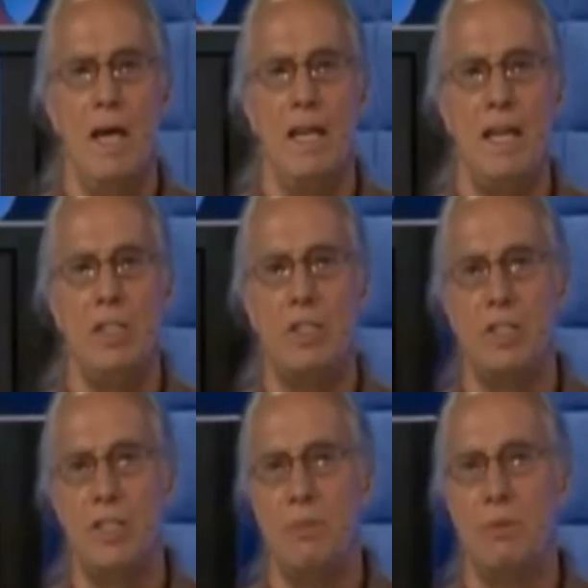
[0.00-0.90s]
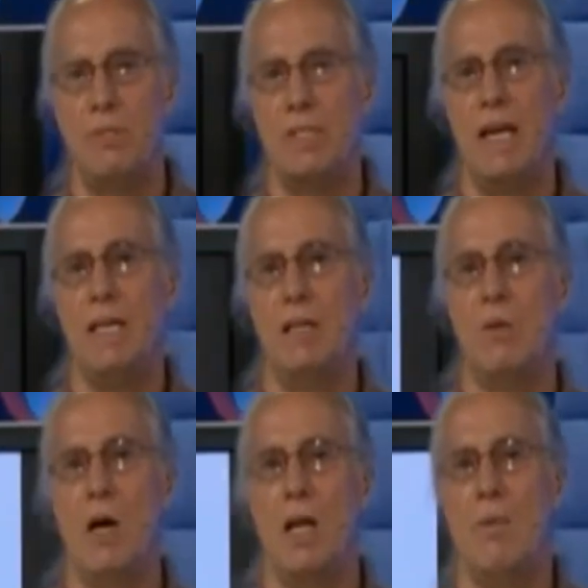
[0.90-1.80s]
an ancient temple site in
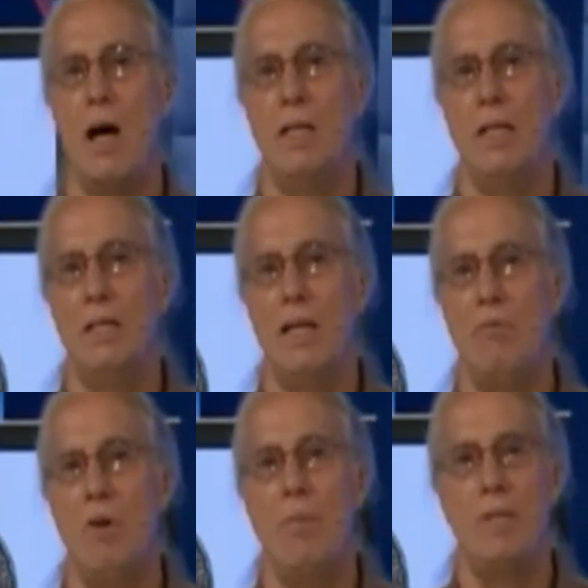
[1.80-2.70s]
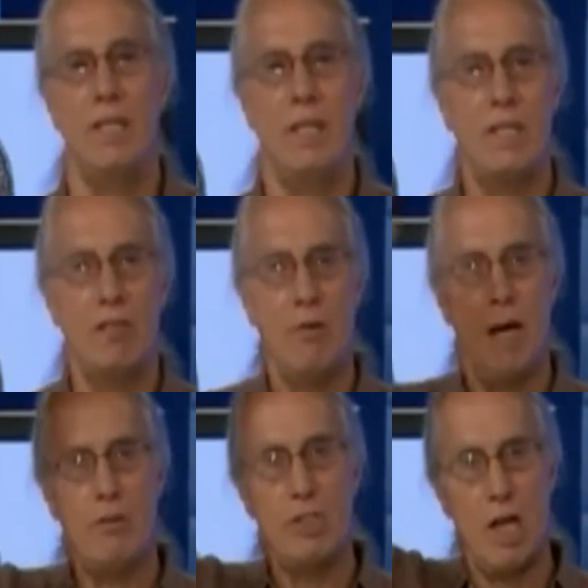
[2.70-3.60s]
Guatemala that represented the
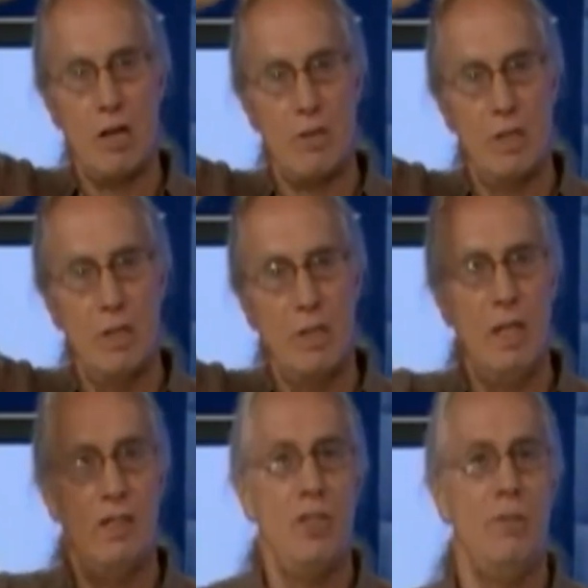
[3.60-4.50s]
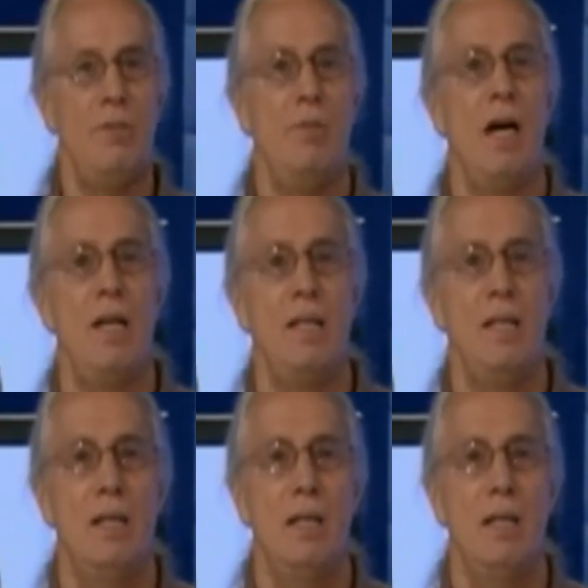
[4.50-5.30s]
crown chakra in the human body,